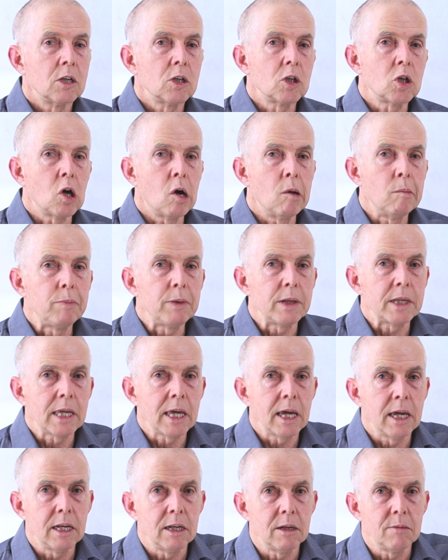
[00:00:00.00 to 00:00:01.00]

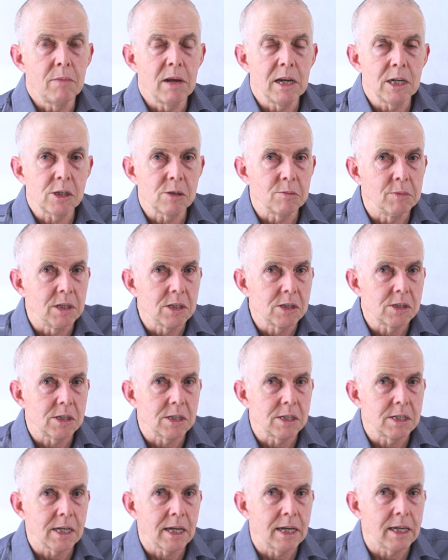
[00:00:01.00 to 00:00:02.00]
complicated measurements to
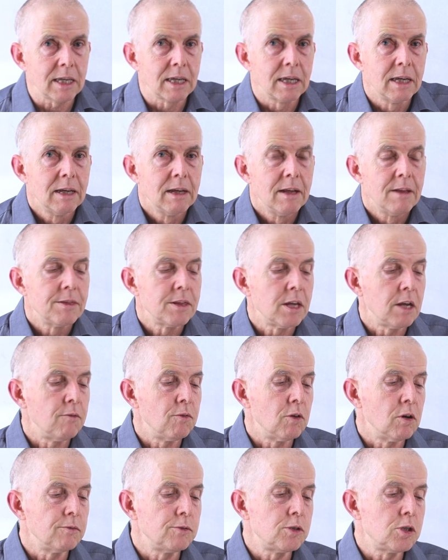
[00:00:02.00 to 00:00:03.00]
take. They
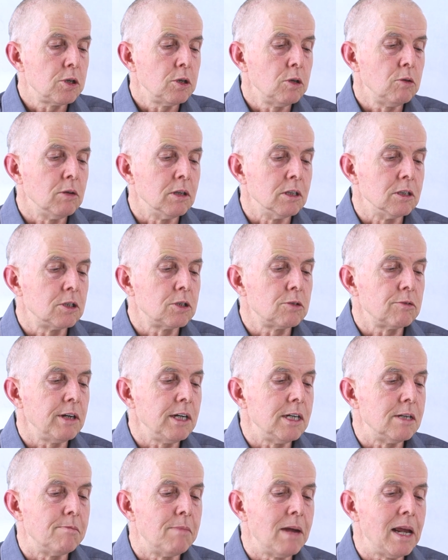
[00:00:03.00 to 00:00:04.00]
involve two and three
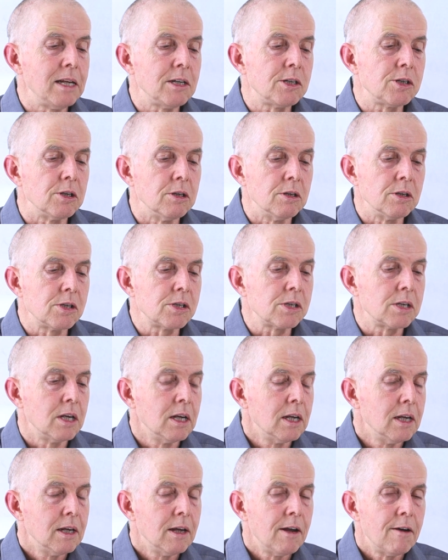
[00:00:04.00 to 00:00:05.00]
dimensions,
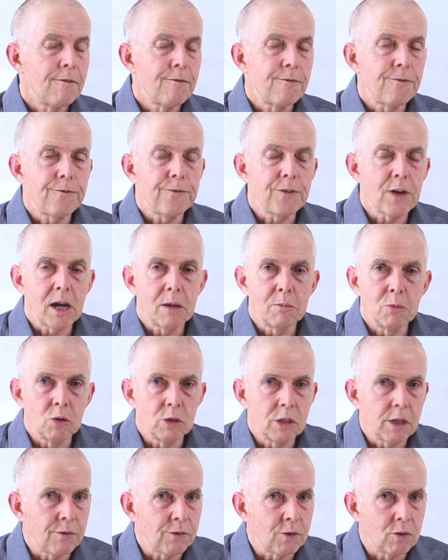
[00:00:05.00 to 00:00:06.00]
far more
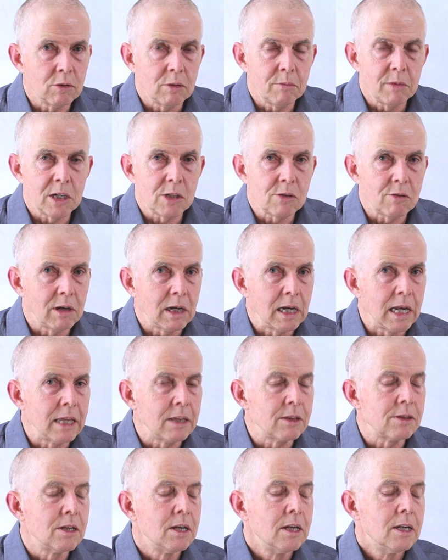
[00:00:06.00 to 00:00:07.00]
difficult than measuring
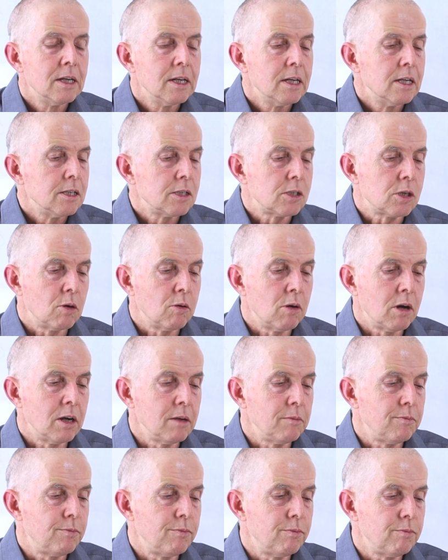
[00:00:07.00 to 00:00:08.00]
length. So
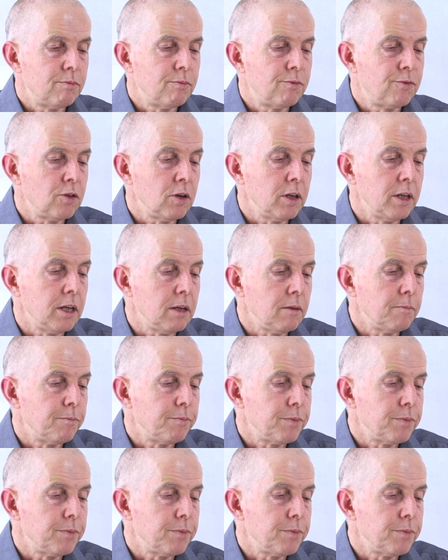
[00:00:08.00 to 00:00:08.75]
I fully